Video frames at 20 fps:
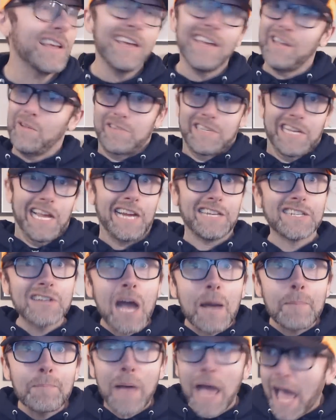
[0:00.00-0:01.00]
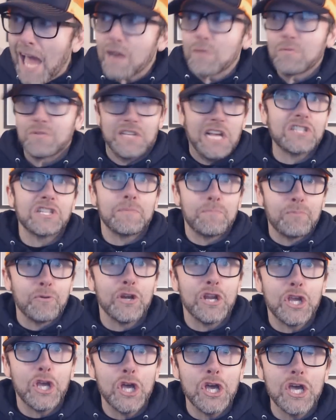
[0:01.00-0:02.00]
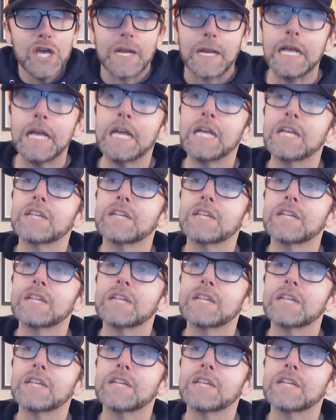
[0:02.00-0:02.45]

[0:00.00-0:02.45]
It was actually not bad. It was actually pretty good.